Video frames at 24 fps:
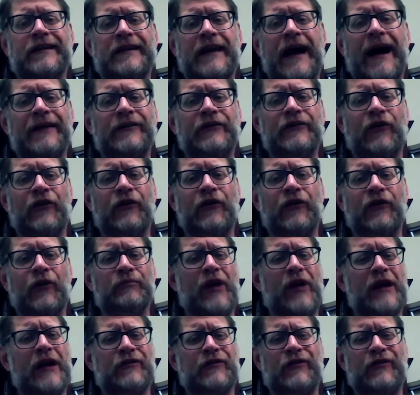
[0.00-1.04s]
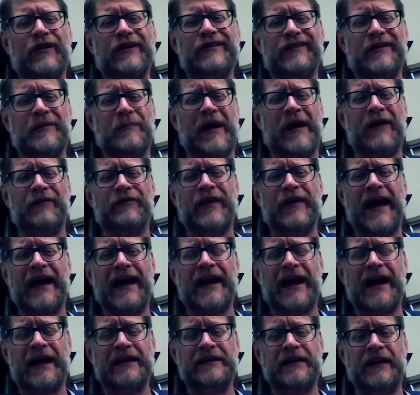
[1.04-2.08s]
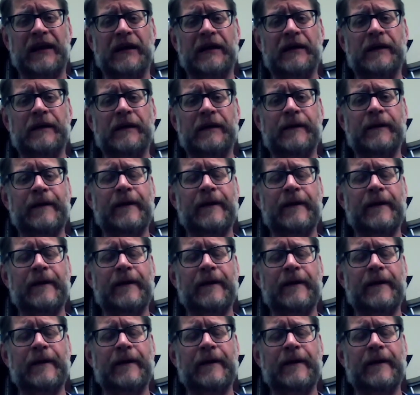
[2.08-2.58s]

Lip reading: 9-year-old, not crazy about that idea.